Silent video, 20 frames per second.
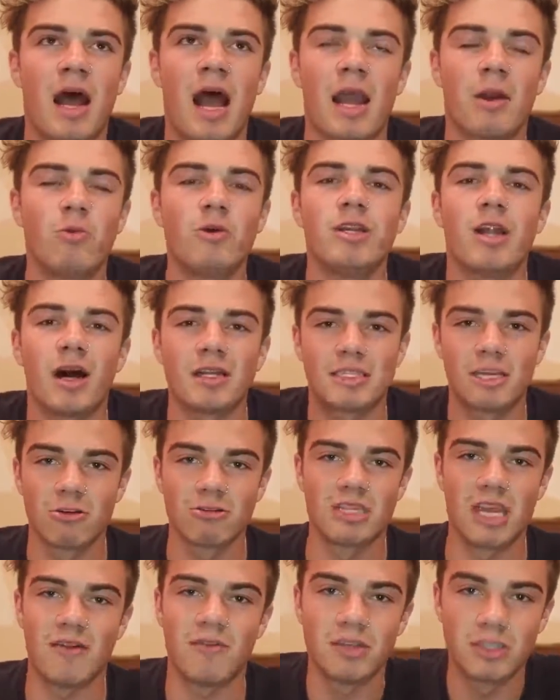I would not
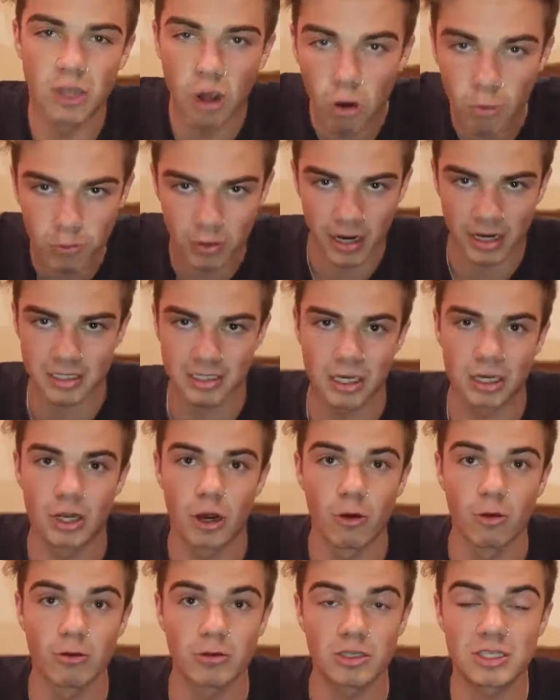tell David Dobrik to
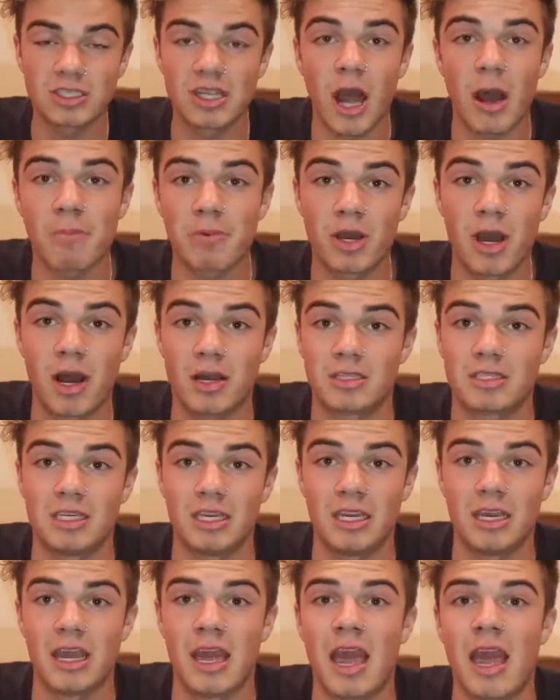go stop
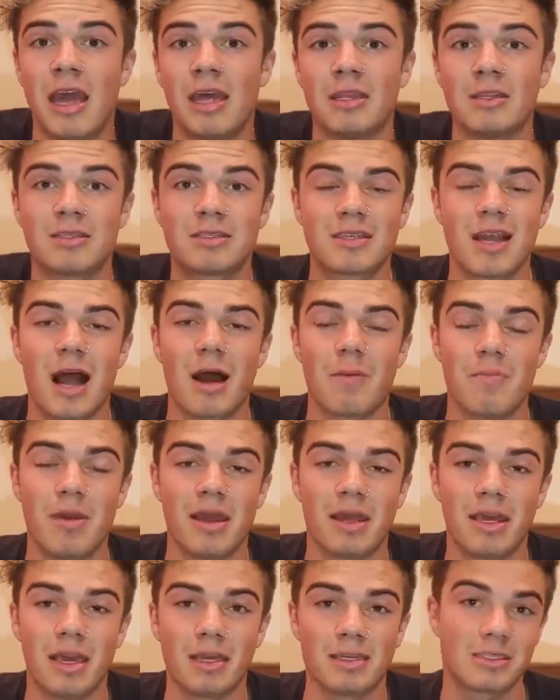cussing and stop
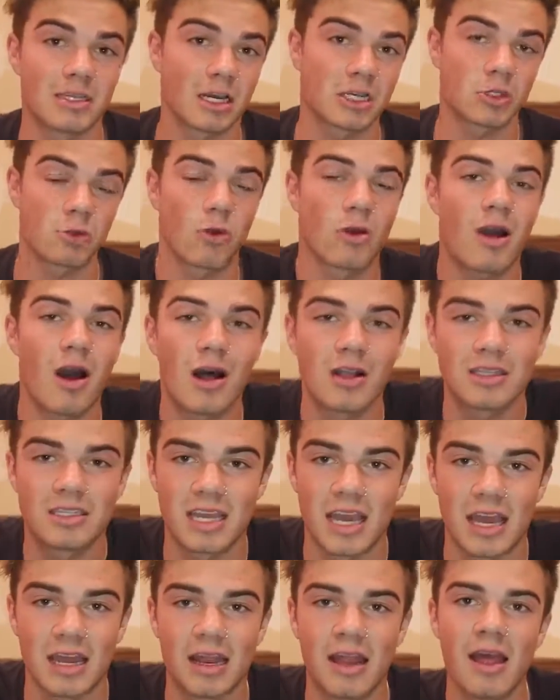making sexual
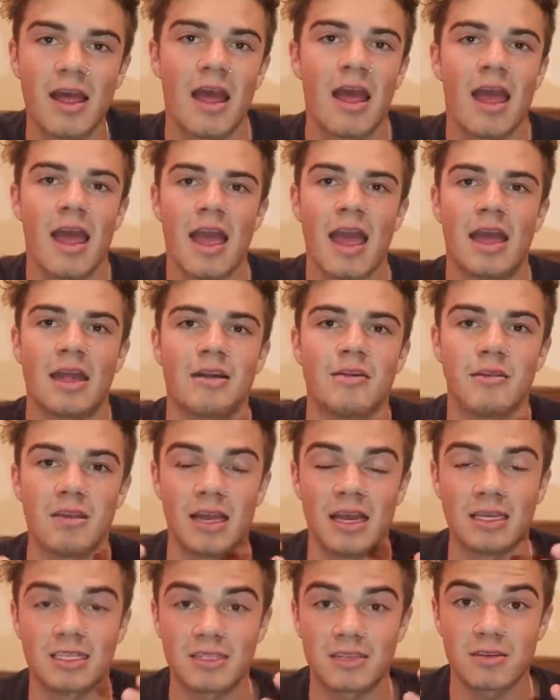content, and
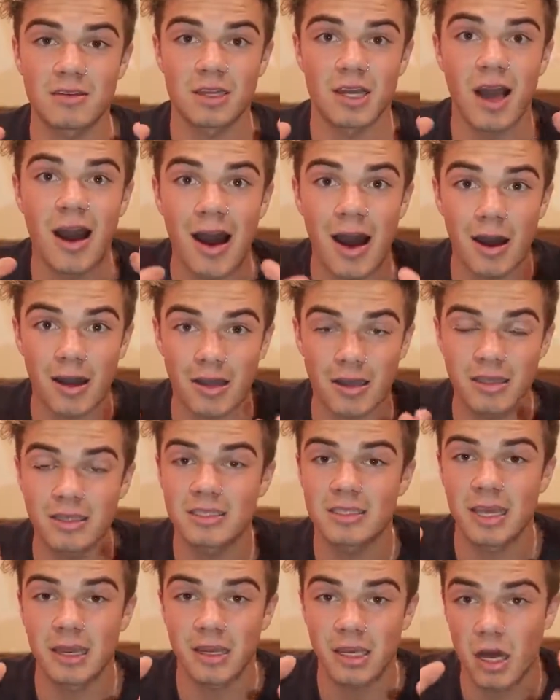his
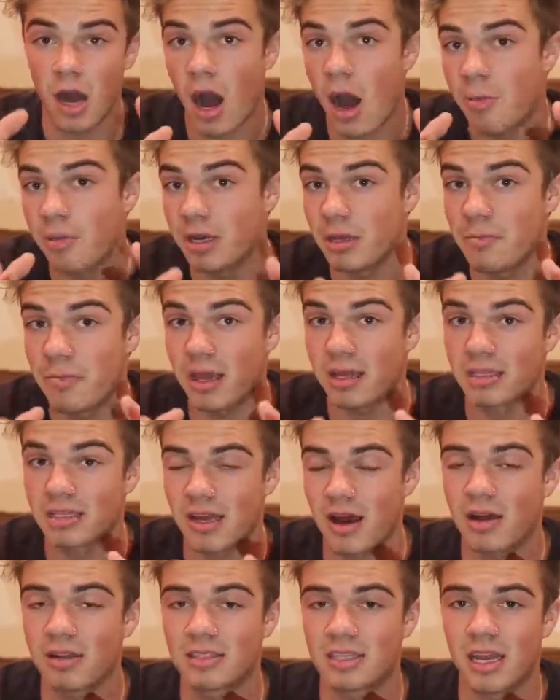like comedy-based
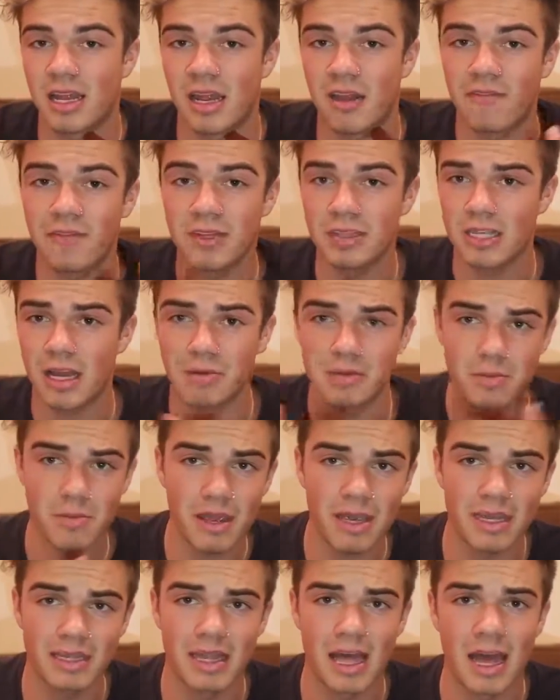content, if he stops
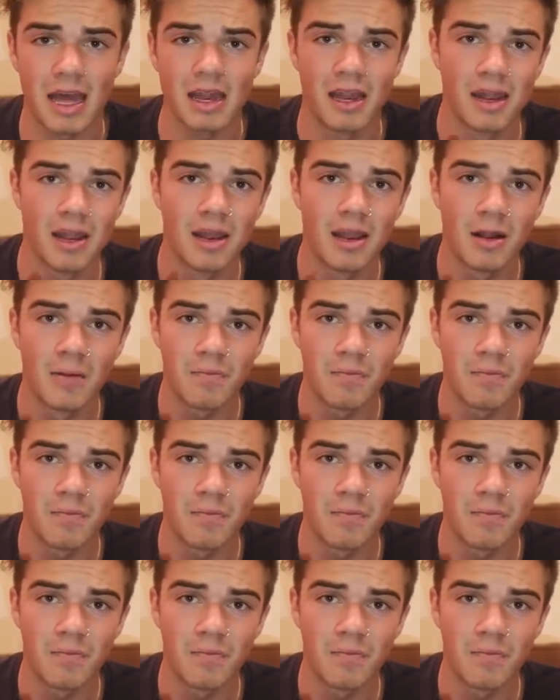making that,